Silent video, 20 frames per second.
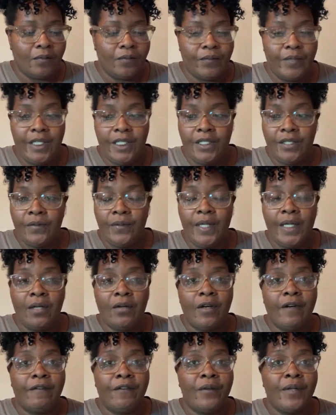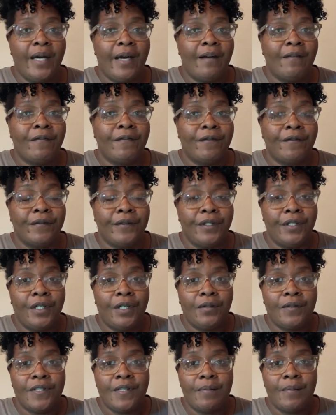redo it or if you have, you
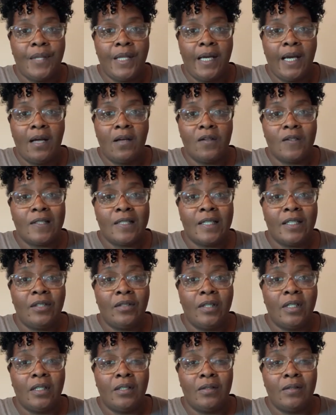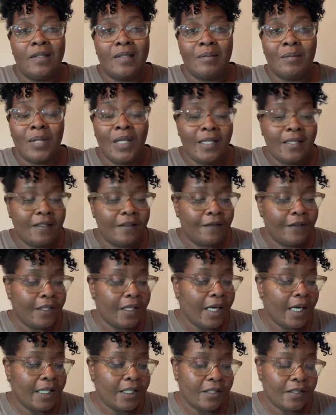know, something else that you could use in place of
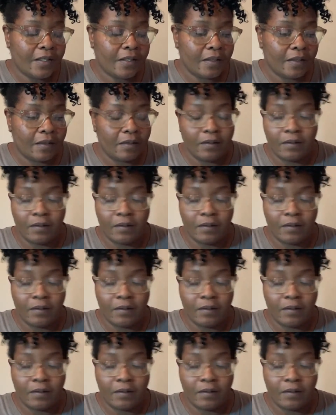it, I just